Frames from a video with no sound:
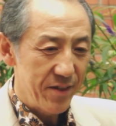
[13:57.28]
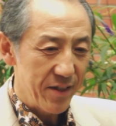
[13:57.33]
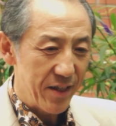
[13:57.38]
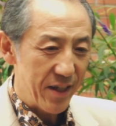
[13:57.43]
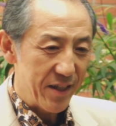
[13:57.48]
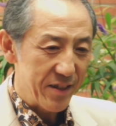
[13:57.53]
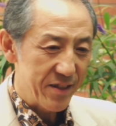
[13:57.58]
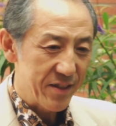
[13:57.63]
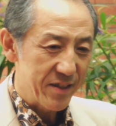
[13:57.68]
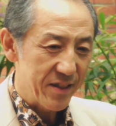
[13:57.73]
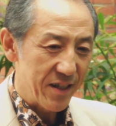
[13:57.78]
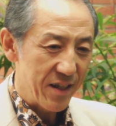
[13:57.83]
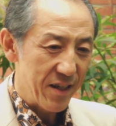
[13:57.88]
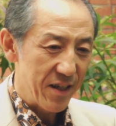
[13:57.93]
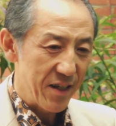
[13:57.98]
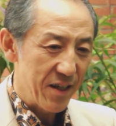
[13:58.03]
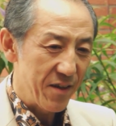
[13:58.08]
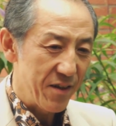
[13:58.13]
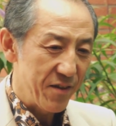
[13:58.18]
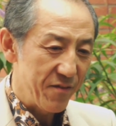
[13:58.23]
is
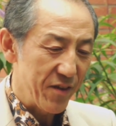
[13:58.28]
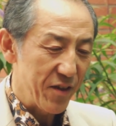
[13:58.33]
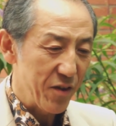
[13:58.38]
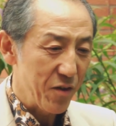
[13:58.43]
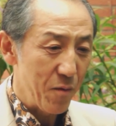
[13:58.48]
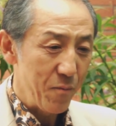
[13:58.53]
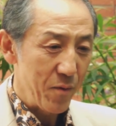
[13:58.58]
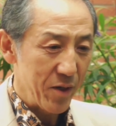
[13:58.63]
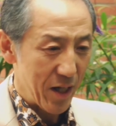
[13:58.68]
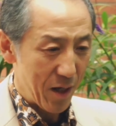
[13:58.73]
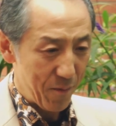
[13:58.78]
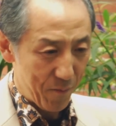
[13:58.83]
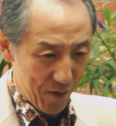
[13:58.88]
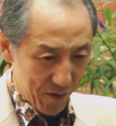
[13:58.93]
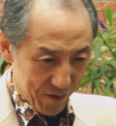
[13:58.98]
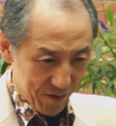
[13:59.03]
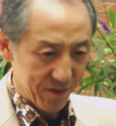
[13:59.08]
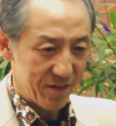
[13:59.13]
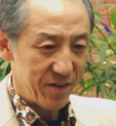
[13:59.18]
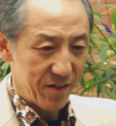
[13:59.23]
very common
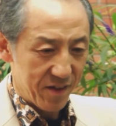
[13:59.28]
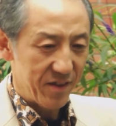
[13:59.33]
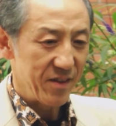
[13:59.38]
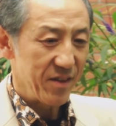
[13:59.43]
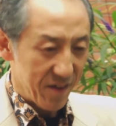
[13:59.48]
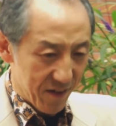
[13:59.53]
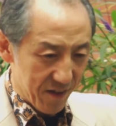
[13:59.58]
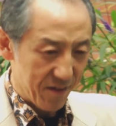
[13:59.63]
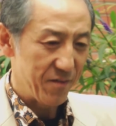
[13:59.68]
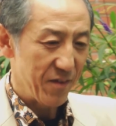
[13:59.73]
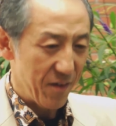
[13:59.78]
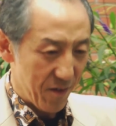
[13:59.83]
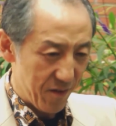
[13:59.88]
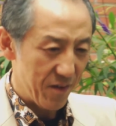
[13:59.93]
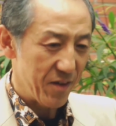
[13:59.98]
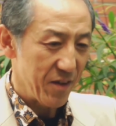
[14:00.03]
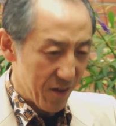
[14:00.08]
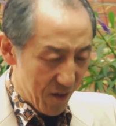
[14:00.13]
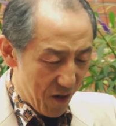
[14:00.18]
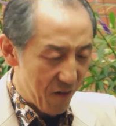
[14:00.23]
among
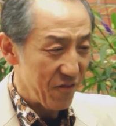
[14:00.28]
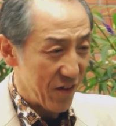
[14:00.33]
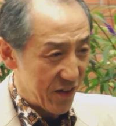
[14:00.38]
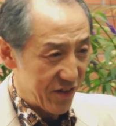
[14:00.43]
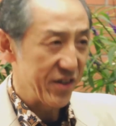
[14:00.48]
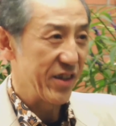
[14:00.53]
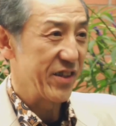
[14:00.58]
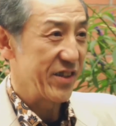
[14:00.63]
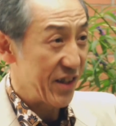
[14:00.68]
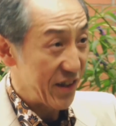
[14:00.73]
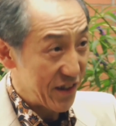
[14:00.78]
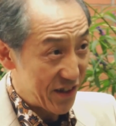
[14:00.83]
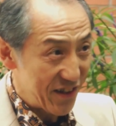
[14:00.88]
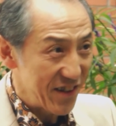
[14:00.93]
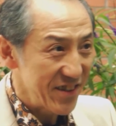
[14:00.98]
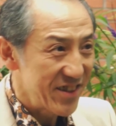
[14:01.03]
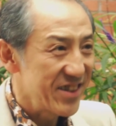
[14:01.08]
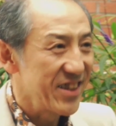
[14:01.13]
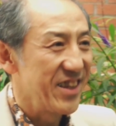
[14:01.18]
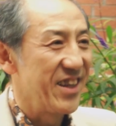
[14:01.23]
conventional
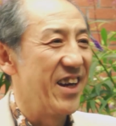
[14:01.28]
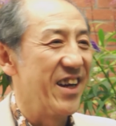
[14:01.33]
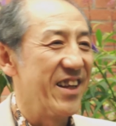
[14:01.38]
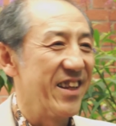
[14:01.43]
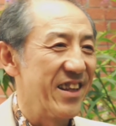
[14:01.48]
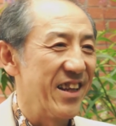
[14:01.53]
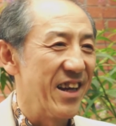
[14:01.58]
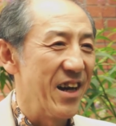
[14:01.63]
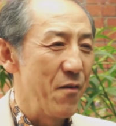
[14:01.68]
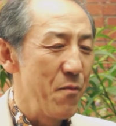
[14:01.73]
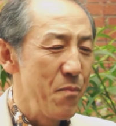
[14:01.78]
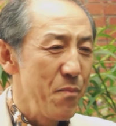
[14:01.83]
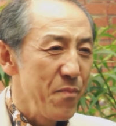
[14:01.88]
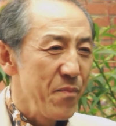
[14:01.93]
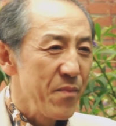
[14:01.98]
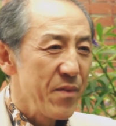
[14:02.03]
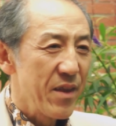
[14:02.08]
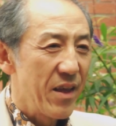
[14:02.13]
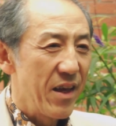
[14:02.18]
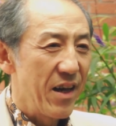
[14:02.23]
teachers, and
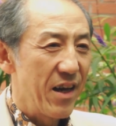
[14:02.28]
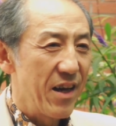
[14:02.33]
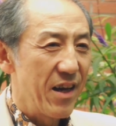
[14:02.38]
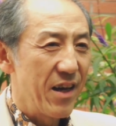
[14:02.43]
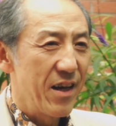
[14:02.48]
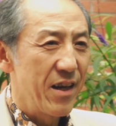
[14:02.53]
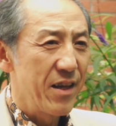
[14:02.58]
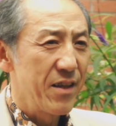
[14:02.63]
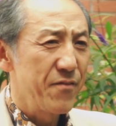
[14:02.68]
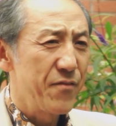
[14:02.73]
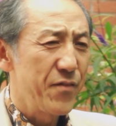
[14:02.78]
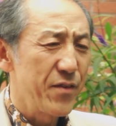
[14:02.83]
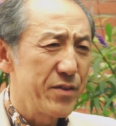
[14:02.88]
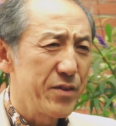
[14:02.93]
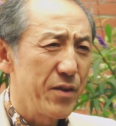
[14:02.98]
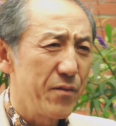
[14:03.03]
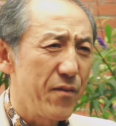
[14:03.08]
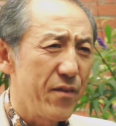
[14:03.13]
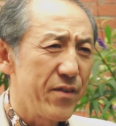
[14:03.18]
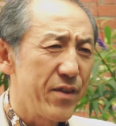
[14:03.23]

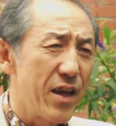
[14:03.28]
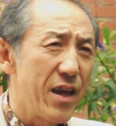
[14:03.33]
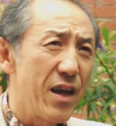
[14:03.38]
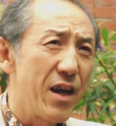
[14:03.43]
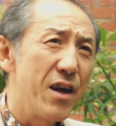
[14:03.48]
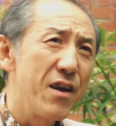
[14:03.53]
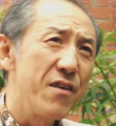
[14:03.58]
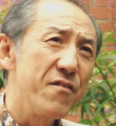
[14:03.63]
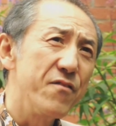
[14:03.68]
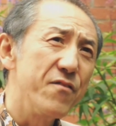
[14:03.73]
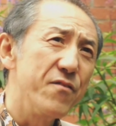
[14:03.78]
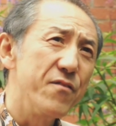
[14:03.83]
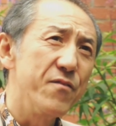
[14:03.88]
first of all, they are